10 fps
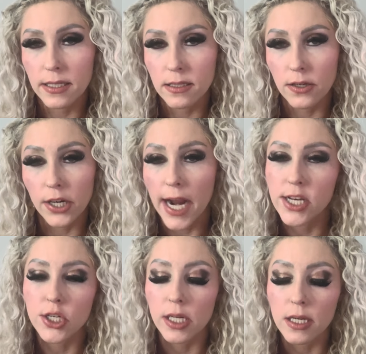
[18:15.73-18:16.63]

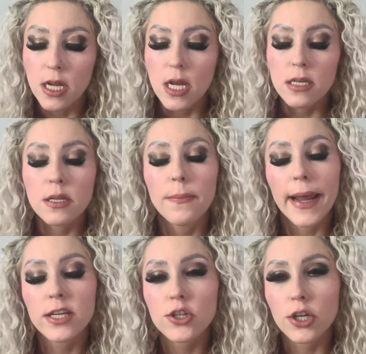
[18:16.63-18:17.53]
consideration to
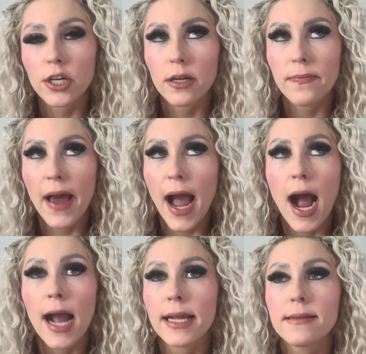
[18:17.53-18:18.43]
make sure that
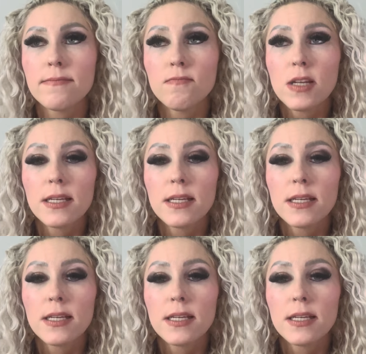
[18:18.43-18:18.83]
I